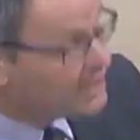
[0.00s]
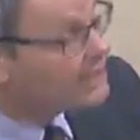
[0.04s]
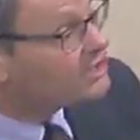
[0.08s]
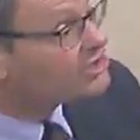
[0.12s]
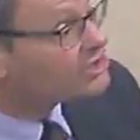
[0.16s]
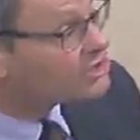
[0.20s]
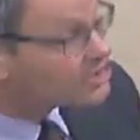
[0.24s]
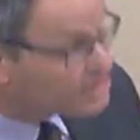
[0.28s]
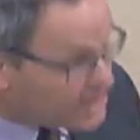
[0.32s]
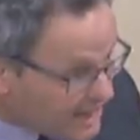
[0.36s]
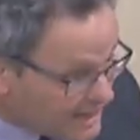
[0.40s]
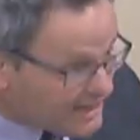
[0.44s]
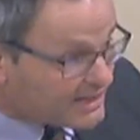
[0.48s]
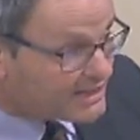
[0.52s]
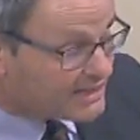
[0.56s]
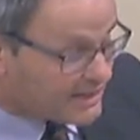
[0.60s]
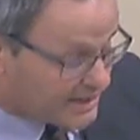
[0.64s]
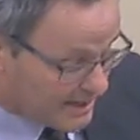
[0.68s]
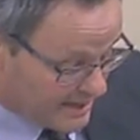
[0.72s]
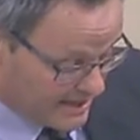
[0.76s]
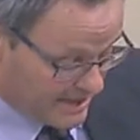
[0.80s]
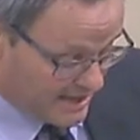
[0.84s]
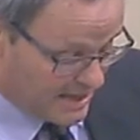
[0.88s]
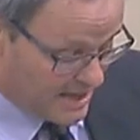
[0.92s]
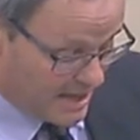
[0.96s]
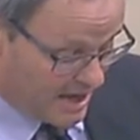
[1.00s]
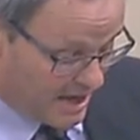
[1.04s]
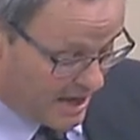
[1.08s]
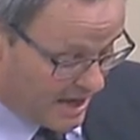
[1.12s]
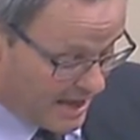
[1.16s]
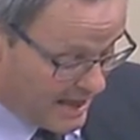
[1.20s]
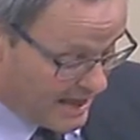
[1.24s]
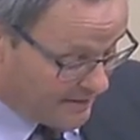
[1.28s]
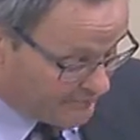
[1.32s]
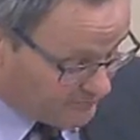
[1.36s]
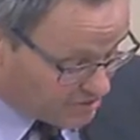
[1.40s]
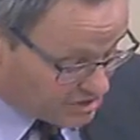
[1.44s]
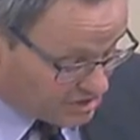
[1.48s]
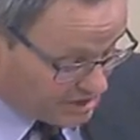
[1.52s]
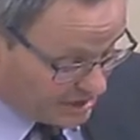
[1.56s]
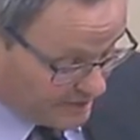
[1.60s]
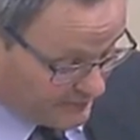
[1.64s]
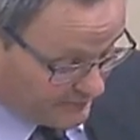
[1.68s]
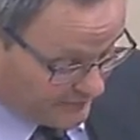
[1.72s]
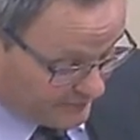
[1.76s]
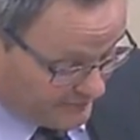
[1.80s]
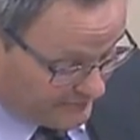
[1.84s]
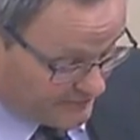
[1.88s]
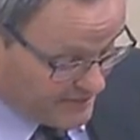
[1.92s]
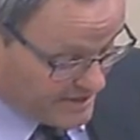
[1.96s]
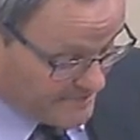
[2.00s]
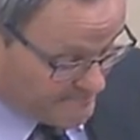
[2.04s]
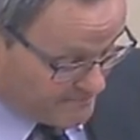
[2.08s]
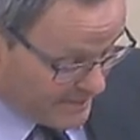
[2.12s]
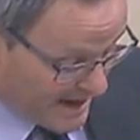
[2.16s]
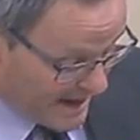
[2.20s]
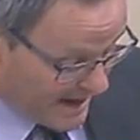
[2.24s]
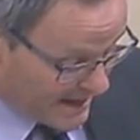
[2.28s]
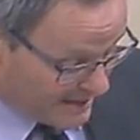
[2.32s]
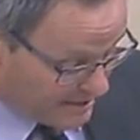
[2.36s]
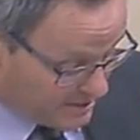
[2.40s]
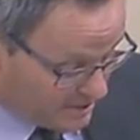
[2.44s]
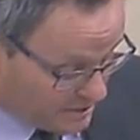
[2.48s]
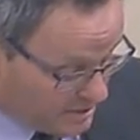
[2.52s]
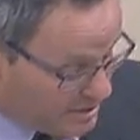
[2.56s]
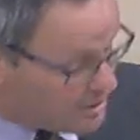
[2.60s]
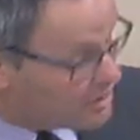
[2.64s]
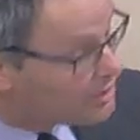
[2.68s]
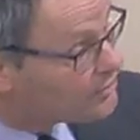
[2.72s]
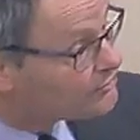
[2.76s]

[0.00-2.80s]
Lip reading: Secondly, I am receiving feedback